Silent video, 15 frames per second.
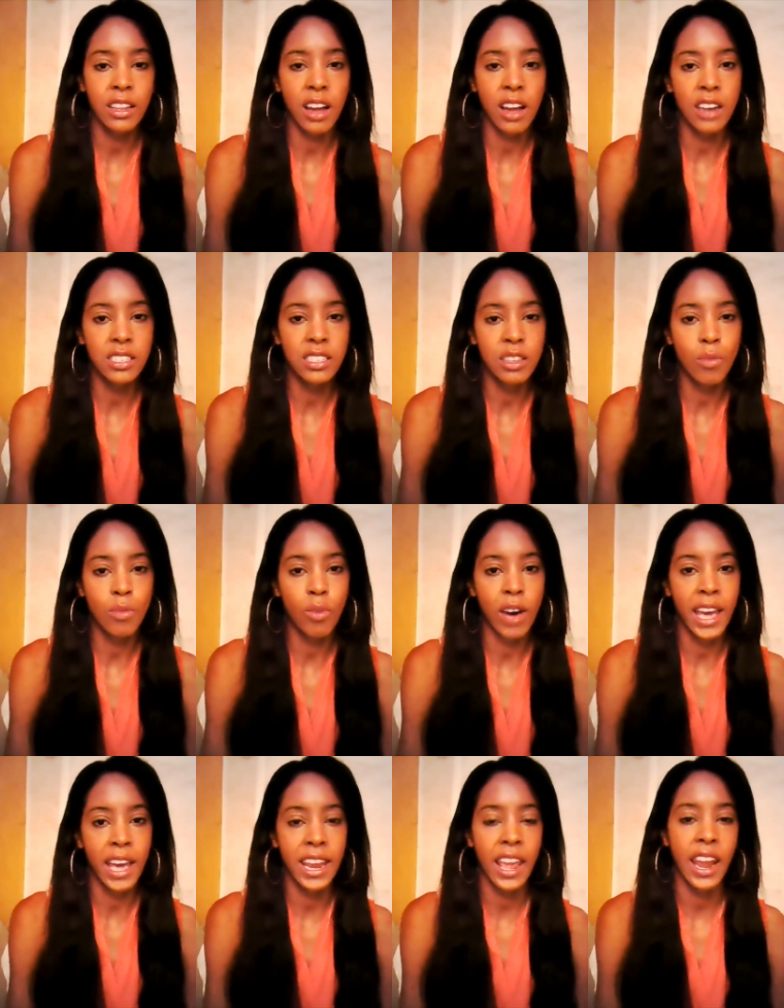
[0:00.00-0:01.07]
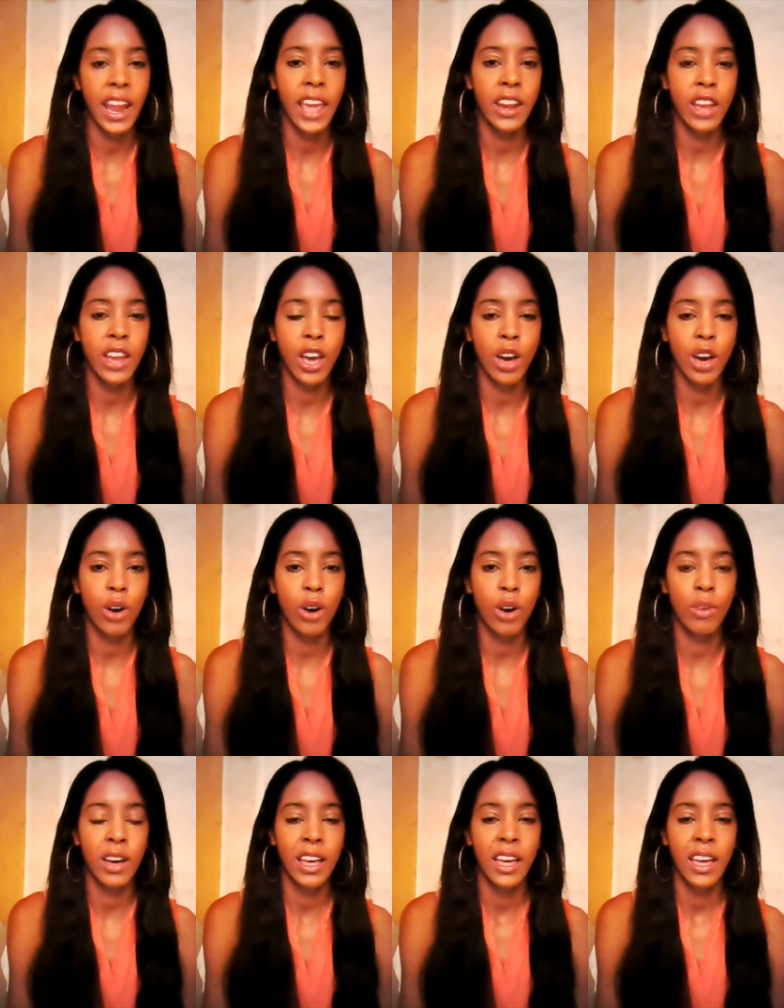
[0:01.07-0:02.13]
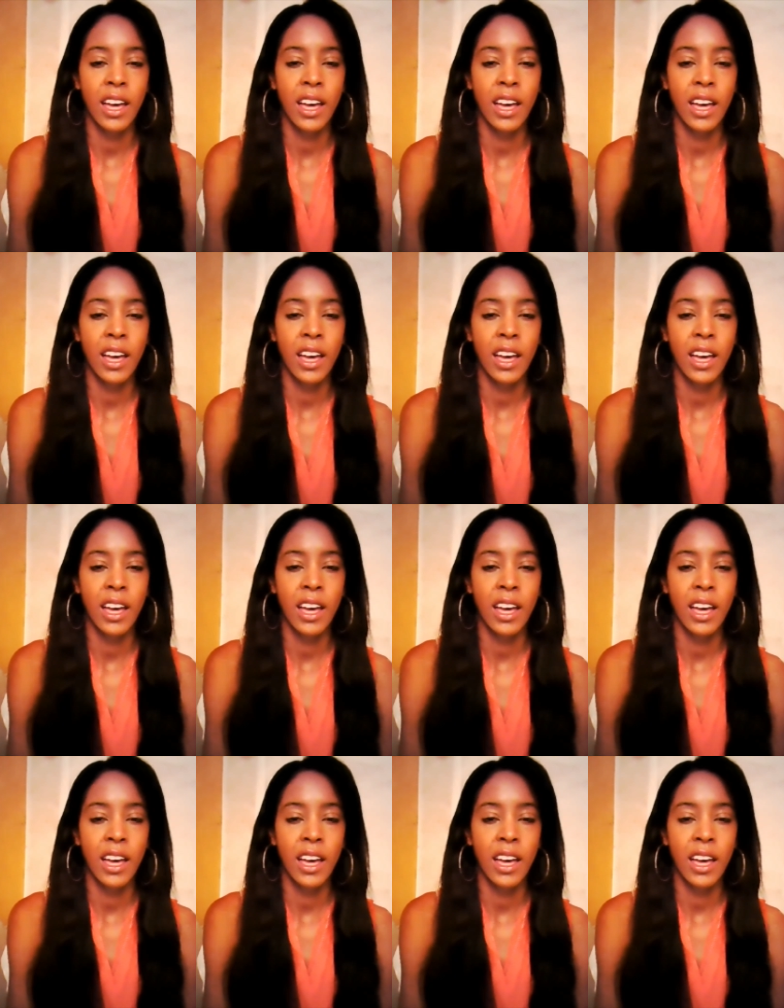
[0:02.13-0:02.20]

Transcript: lost someone and I know